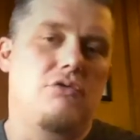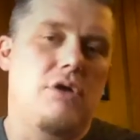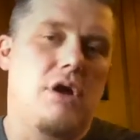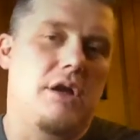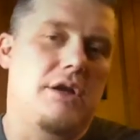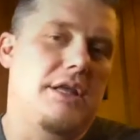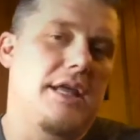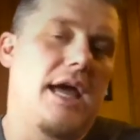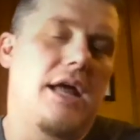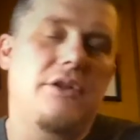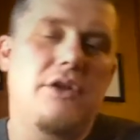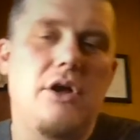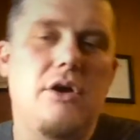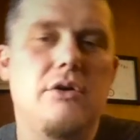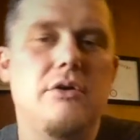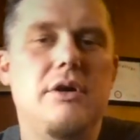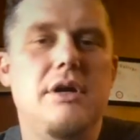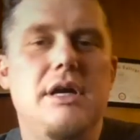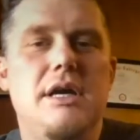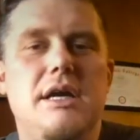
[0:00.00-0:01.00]

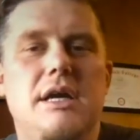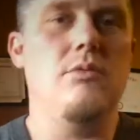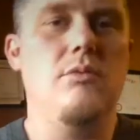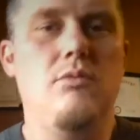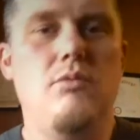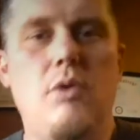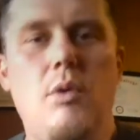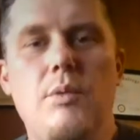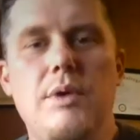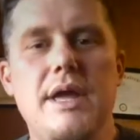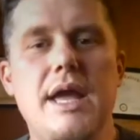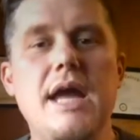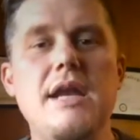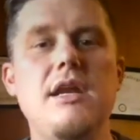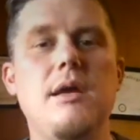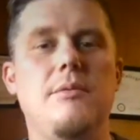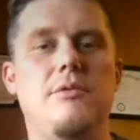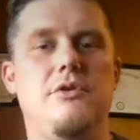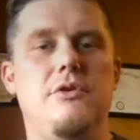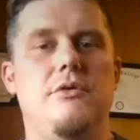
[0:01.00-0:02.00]
yellow, what we end
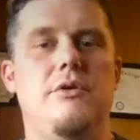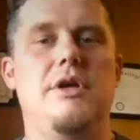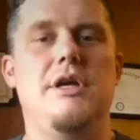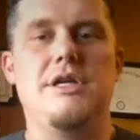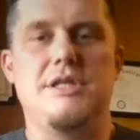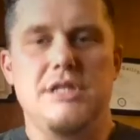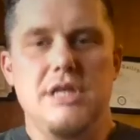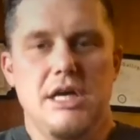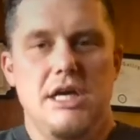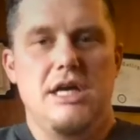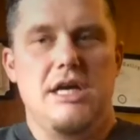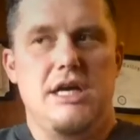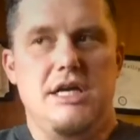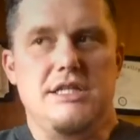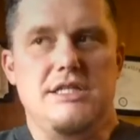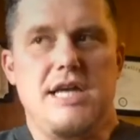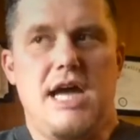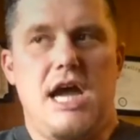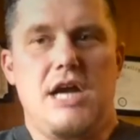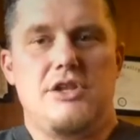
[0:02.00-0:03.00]
up doing
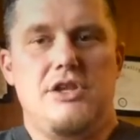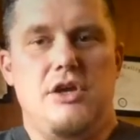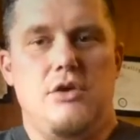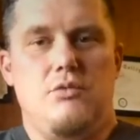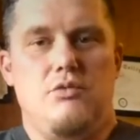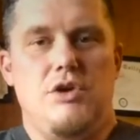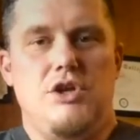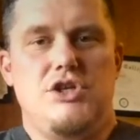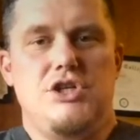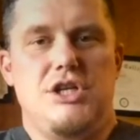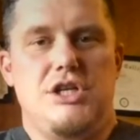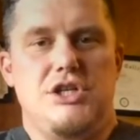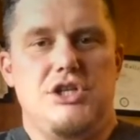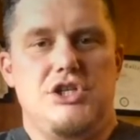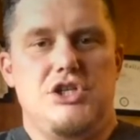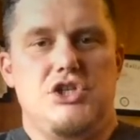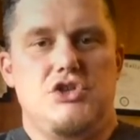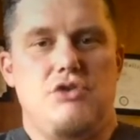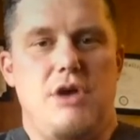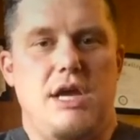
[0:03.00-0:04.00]
is acting rigid and
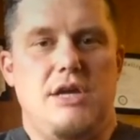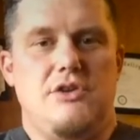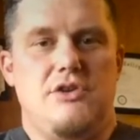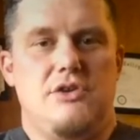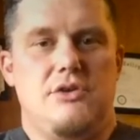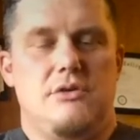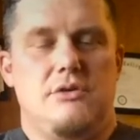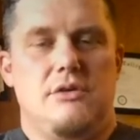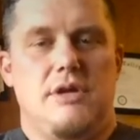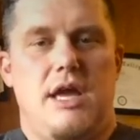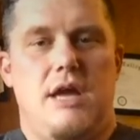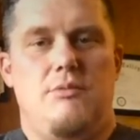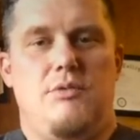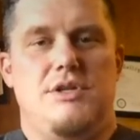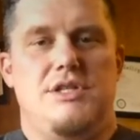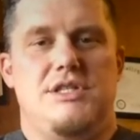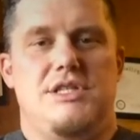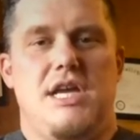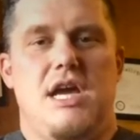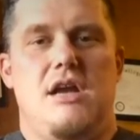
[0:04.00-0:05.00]
straight. And we
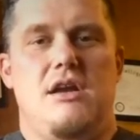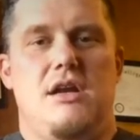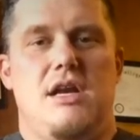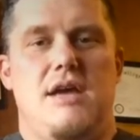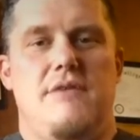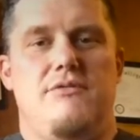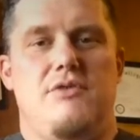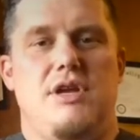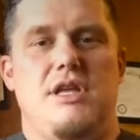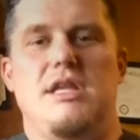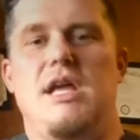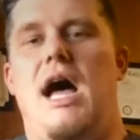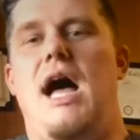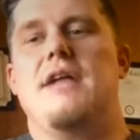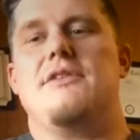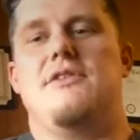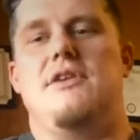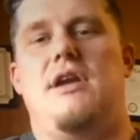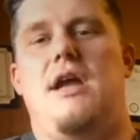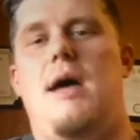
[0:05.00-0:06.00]
stand on every
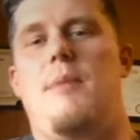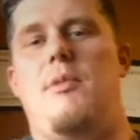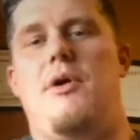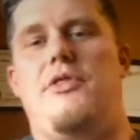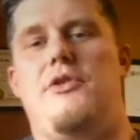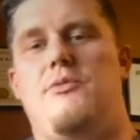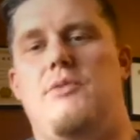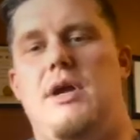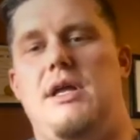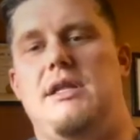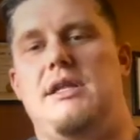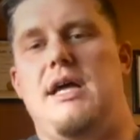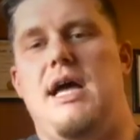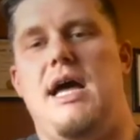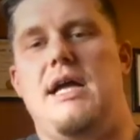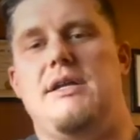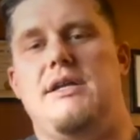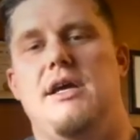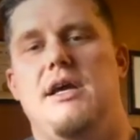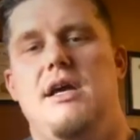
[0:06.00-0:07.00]
dot, and I'm on the red
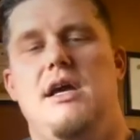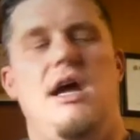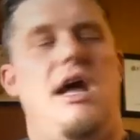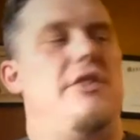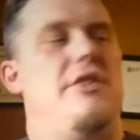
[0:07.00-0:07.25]
dot, and